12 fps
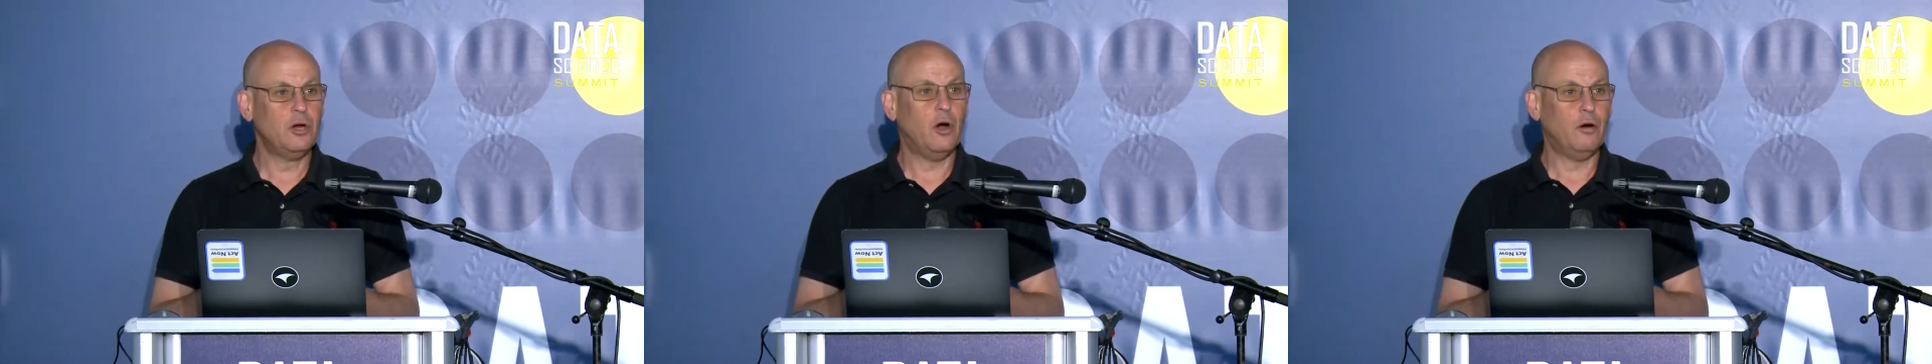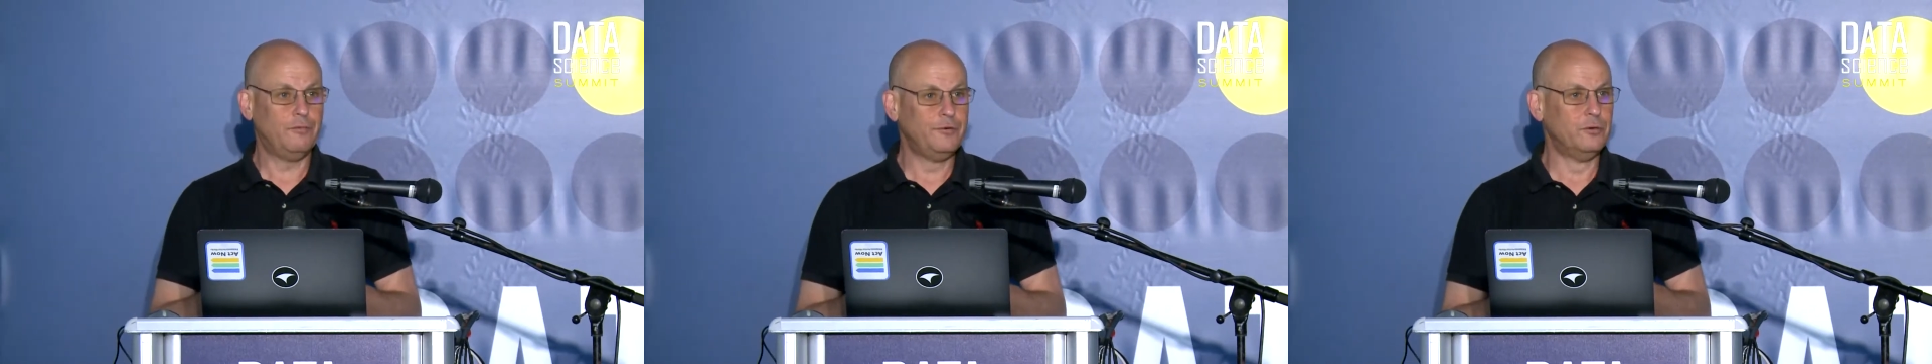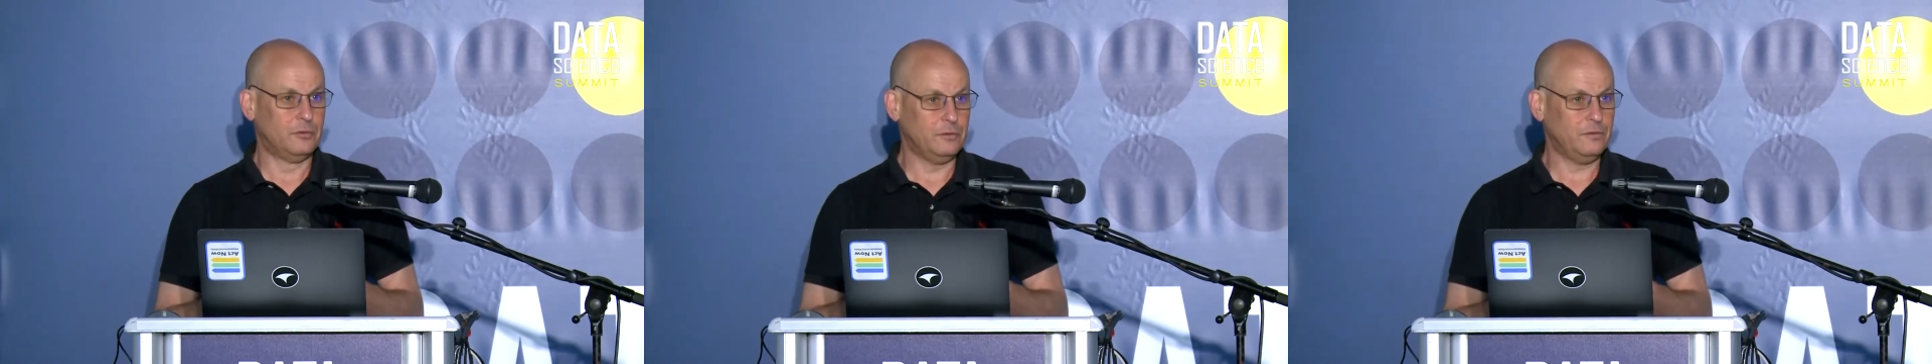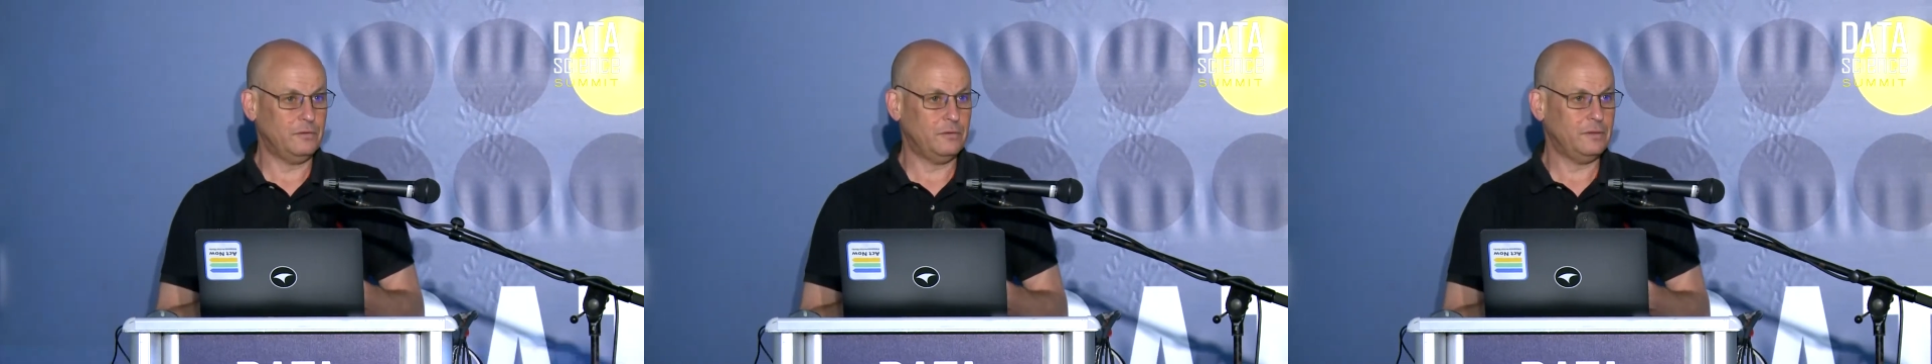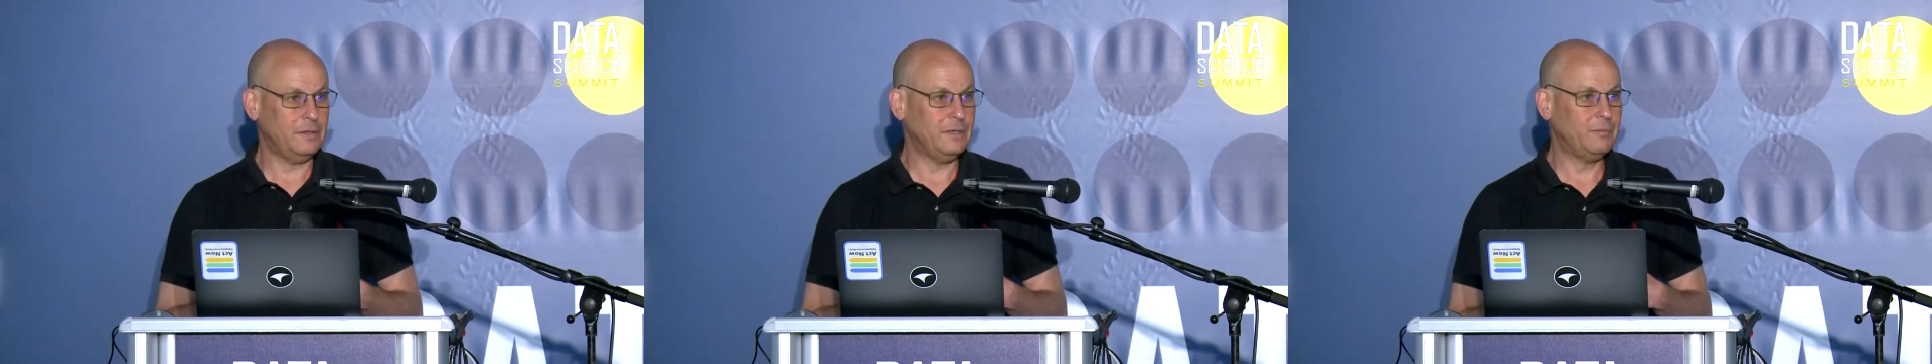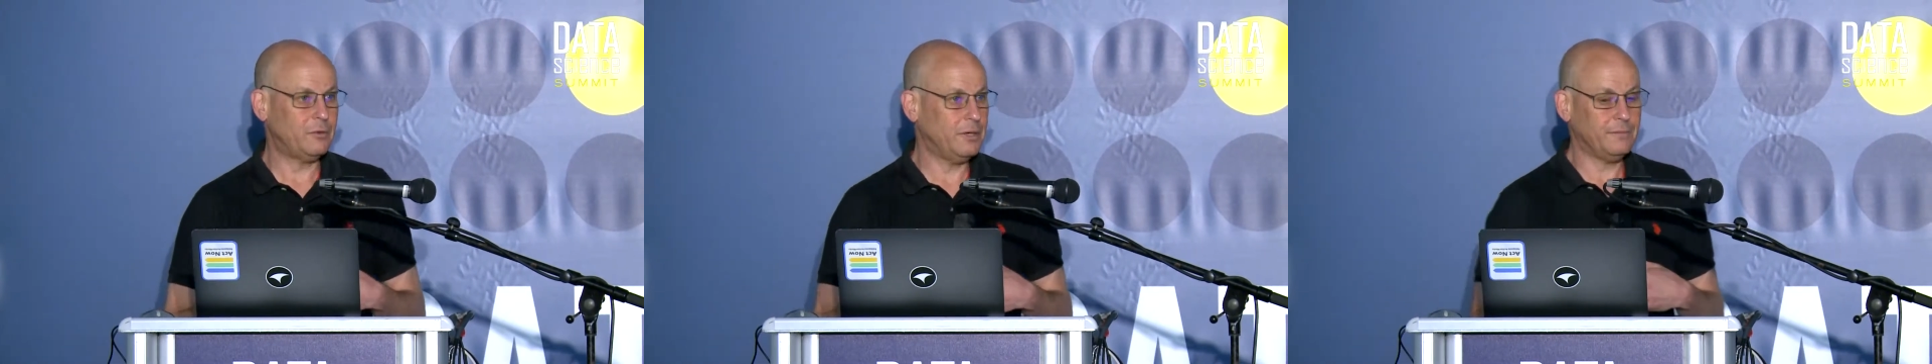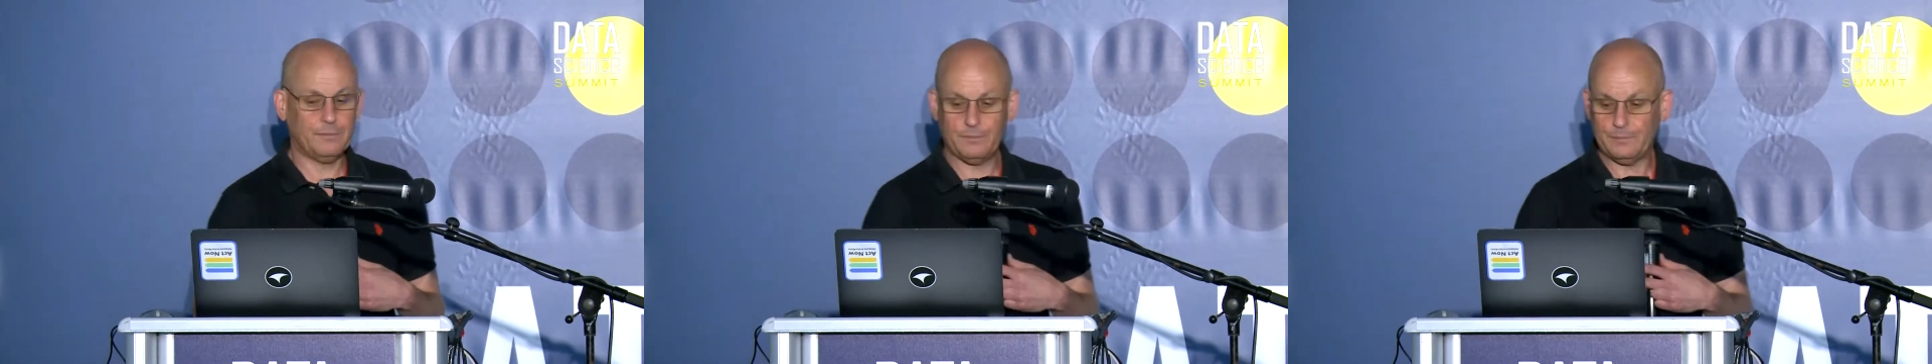of neurons in a brain.